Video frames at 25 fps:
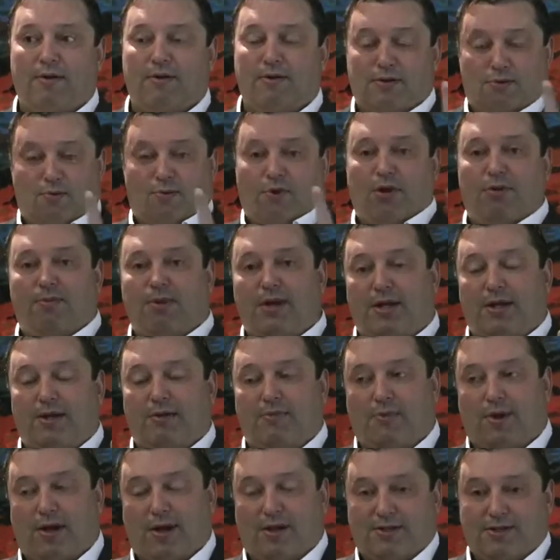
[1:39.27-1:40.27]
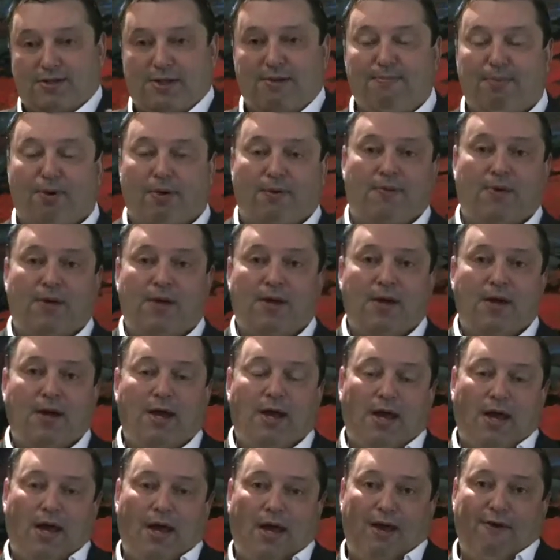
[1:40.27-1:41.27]
So what do you mean? Well, it's simple.
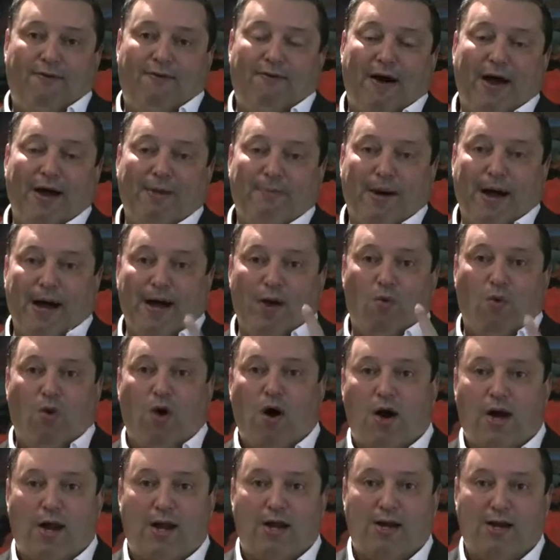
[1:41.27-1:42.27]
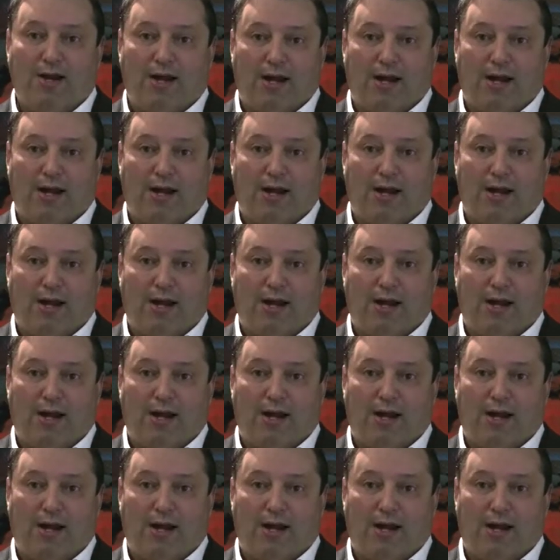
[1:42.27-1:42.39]
If I buy one